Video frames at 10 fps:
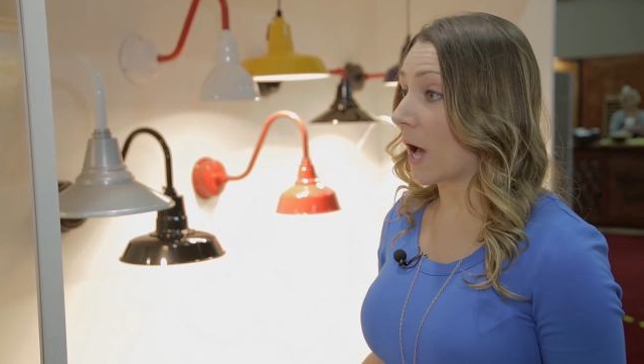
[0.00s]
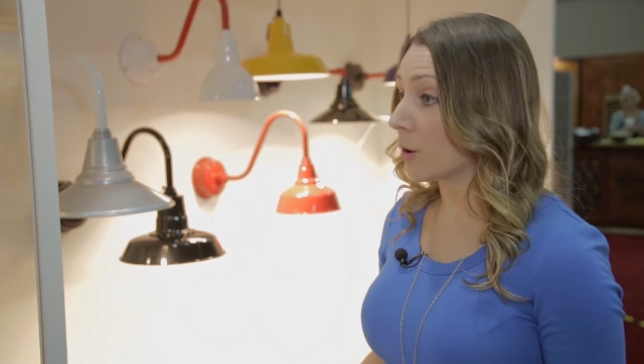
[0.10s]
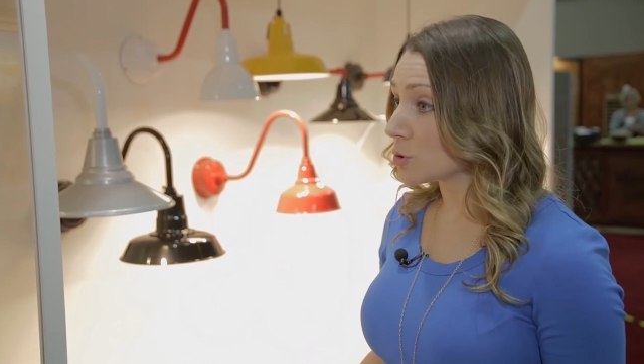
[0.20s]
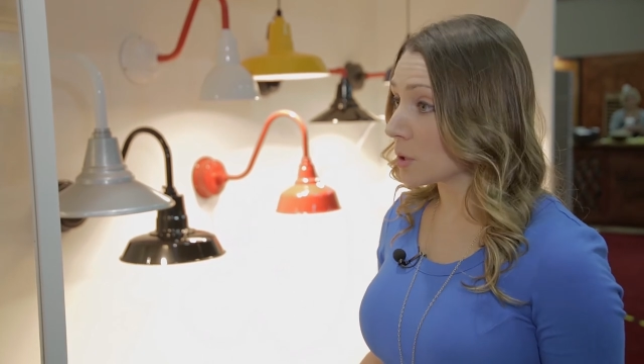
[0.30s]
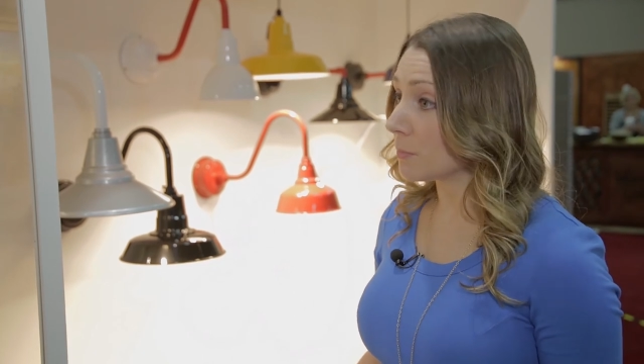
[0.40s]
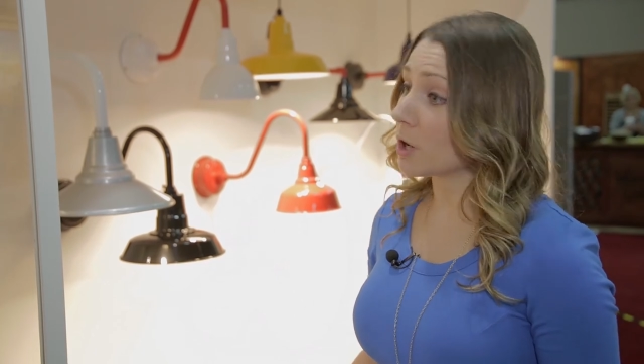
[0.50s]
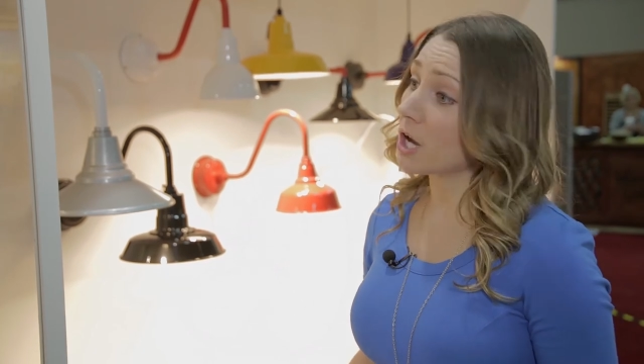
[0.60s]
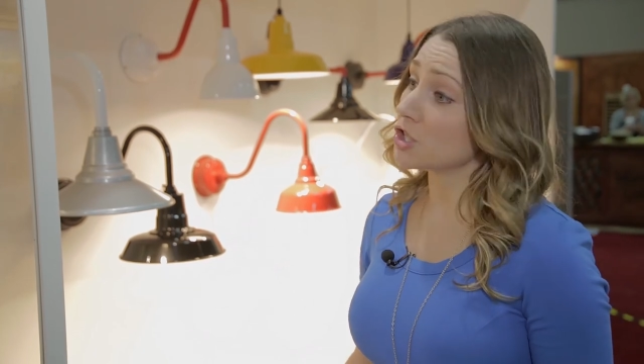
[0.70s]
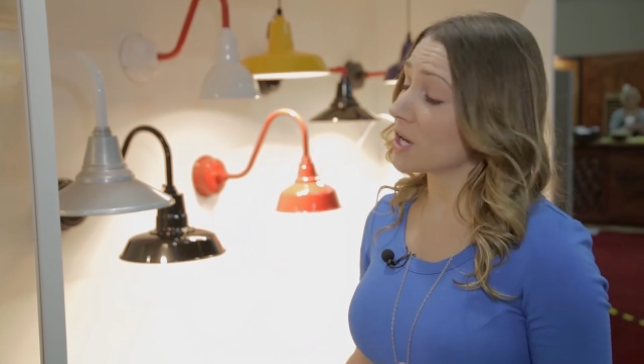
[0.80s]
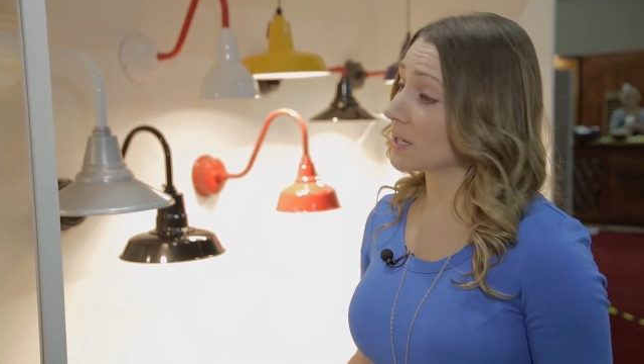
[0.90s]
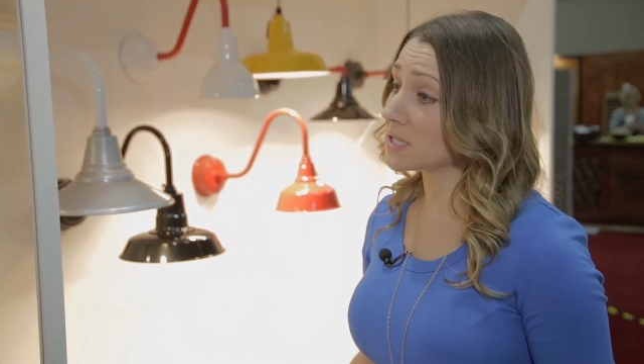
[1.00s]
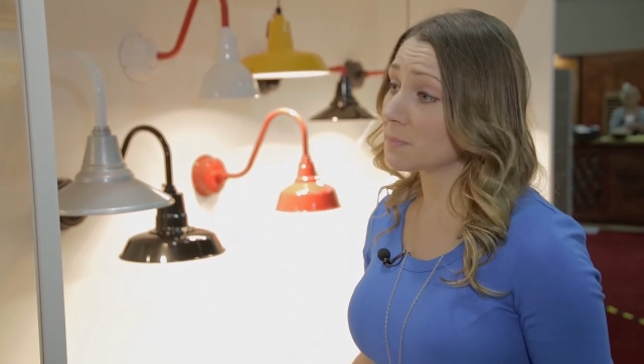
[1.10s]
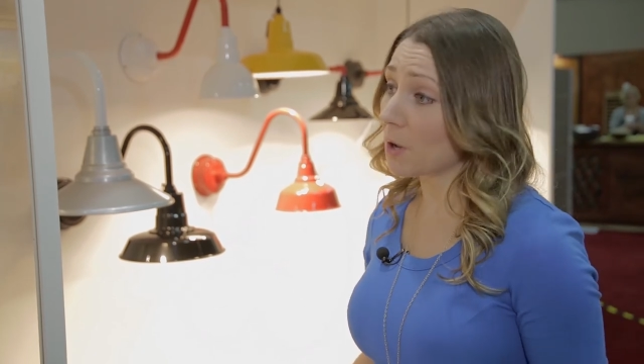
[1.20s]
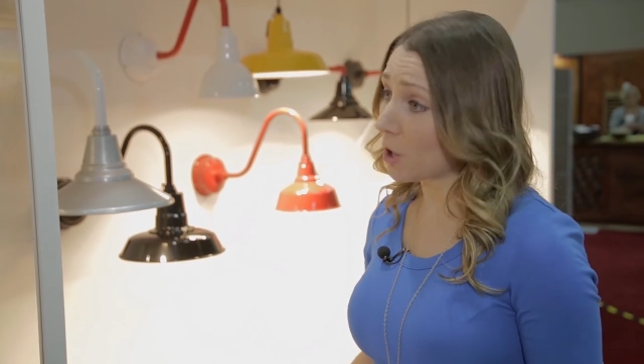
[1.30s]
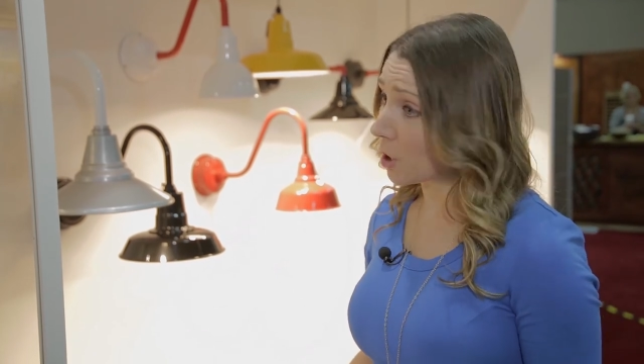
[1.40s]
outdoor projects,
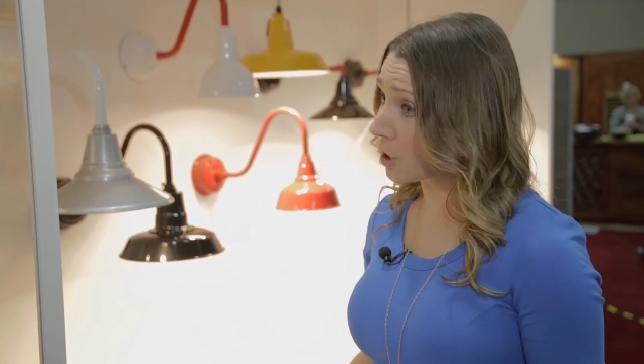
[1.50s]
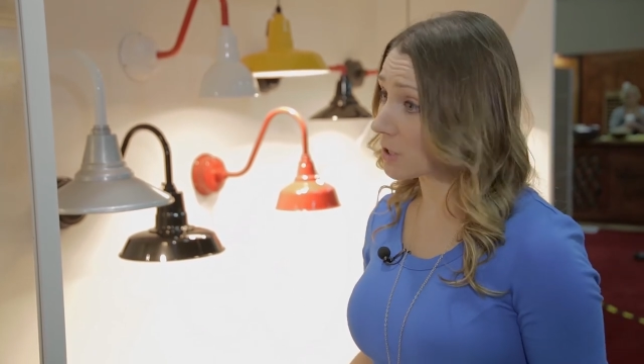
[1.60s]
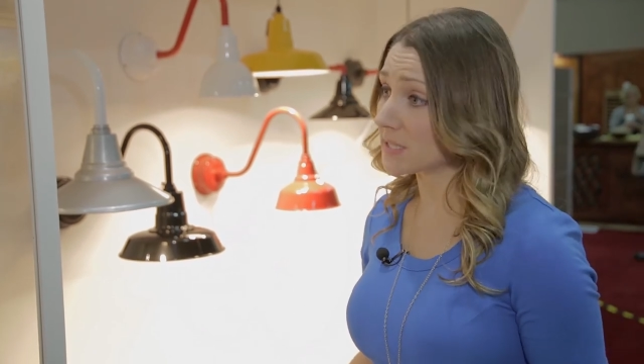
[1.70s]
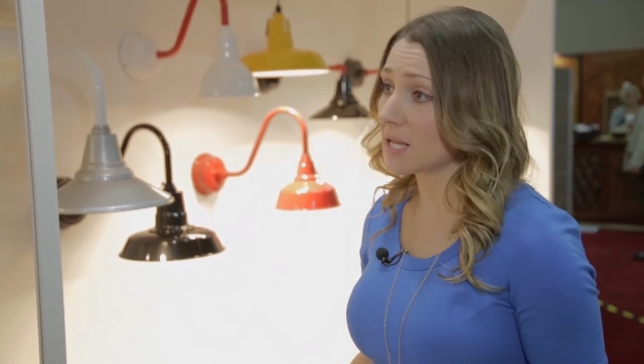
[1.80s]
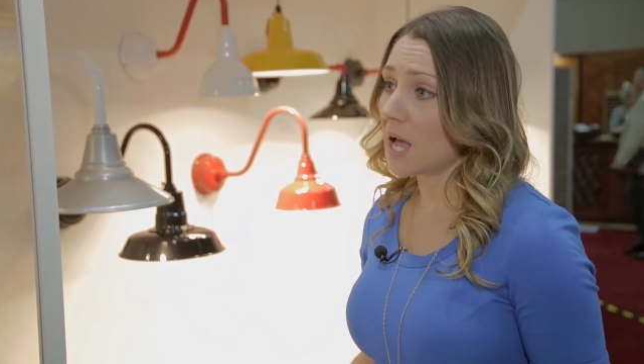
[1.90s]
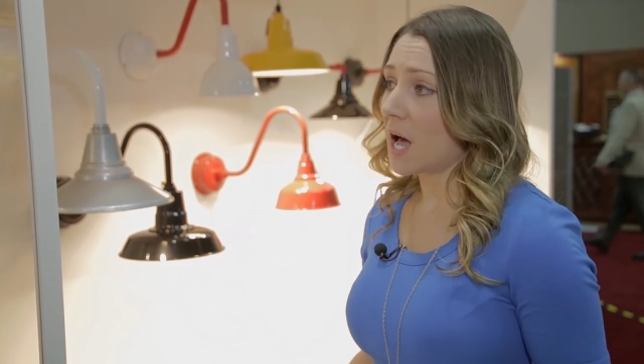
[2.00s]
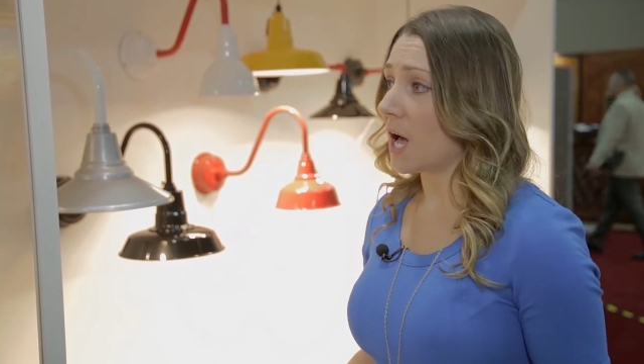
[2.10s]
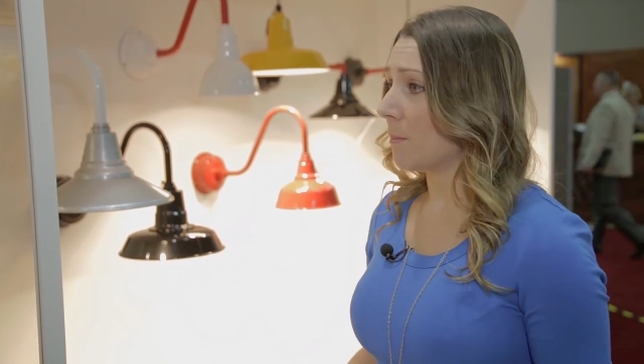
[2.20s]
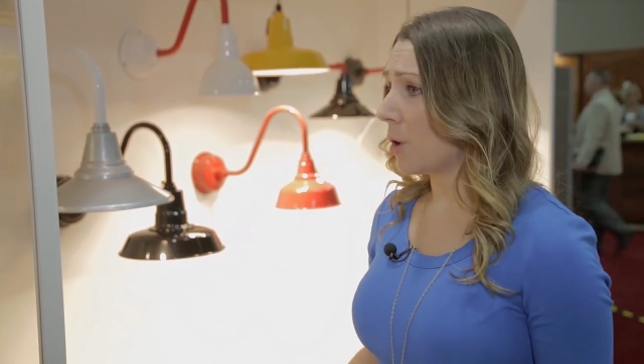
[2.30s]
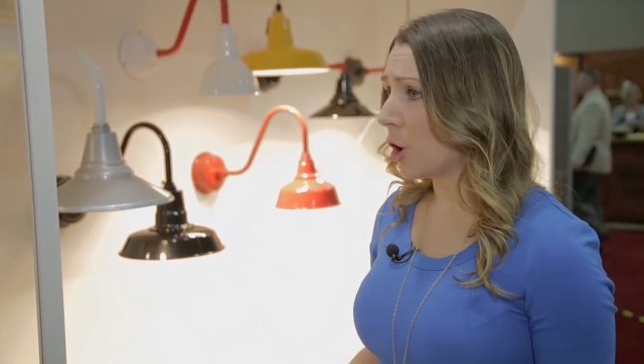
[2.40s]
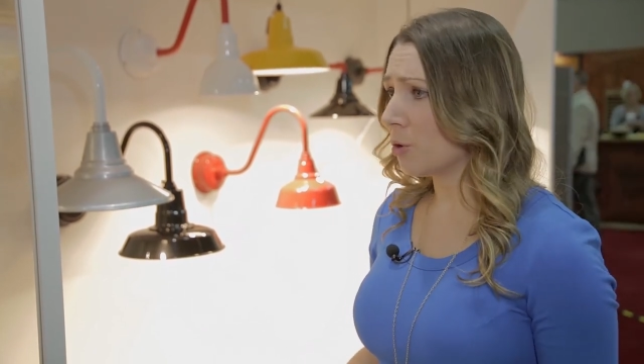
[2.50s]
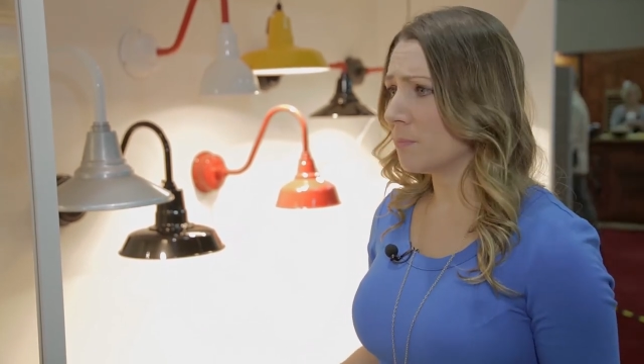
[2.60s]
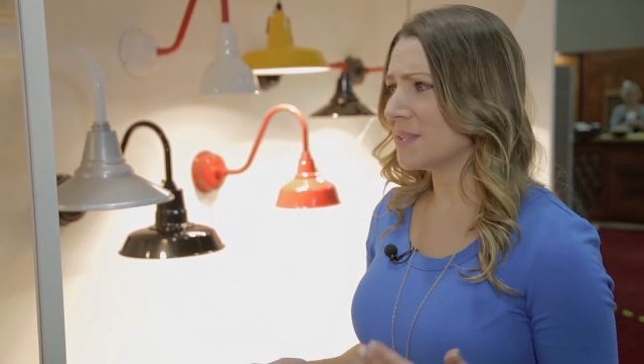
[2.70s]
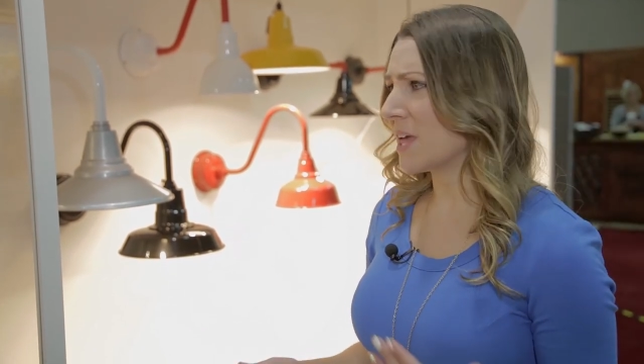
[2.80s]
parks, um, home.